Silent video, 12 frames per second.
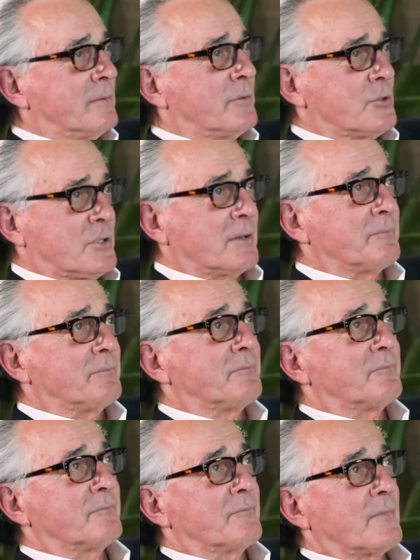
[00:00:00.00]
First time.
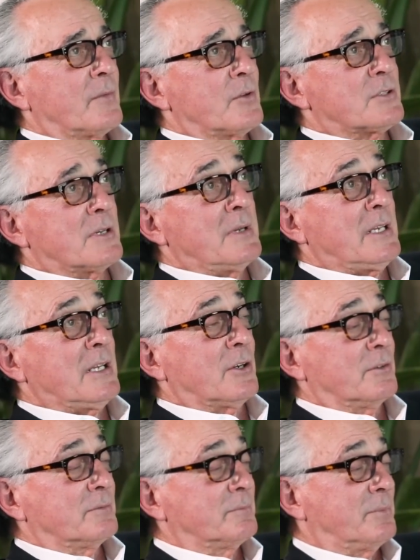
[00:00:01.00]
First time meeting
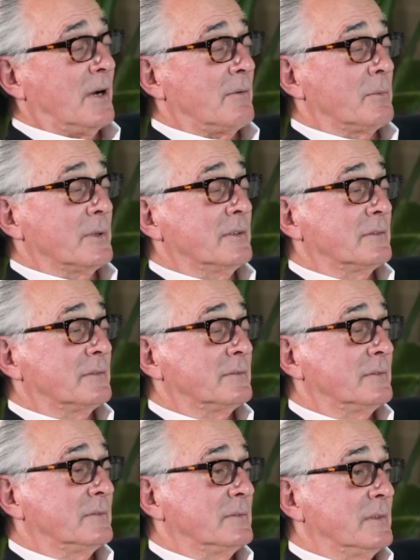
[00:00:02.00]
her, probably.
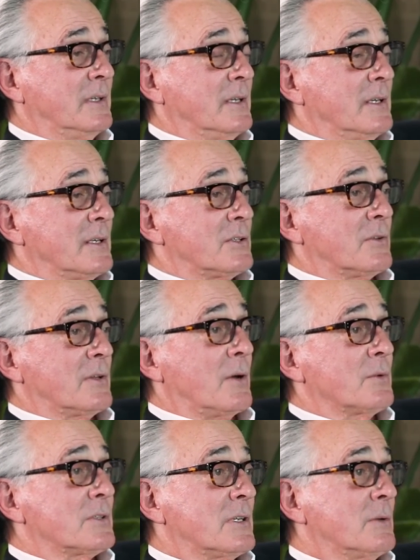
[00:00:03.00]
So
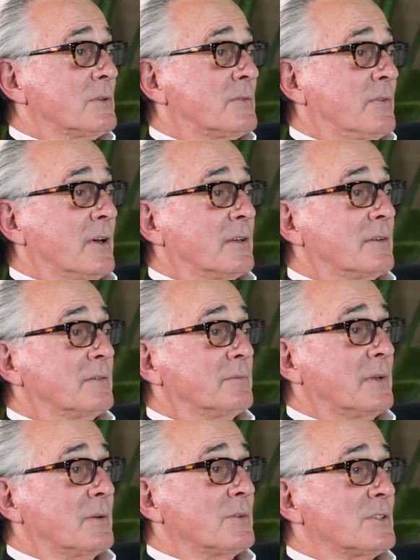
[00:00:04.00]
that was, it was fun,
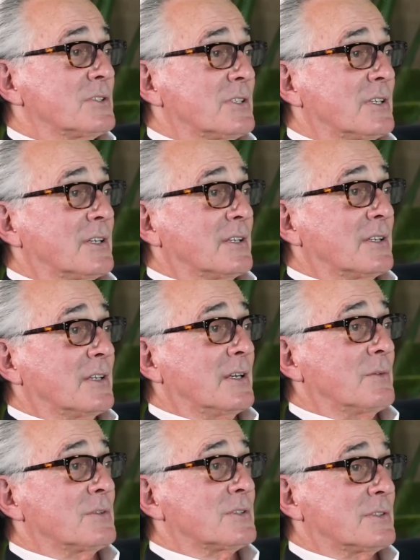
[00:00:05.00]
but it was, uh,
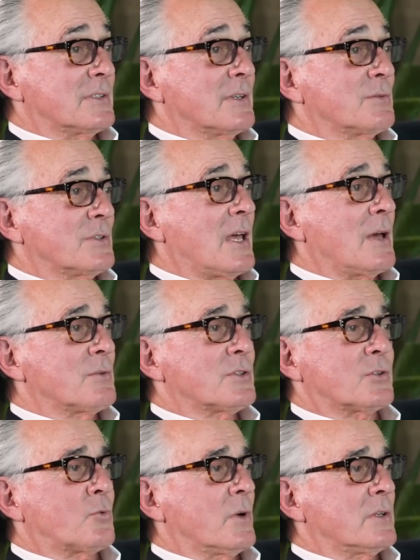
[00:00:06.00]
it was, it was, that was
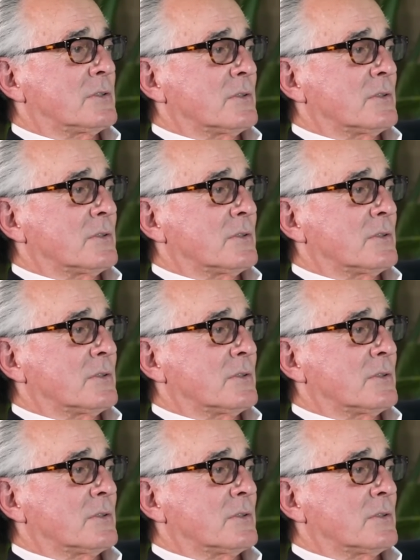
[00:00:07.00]
a great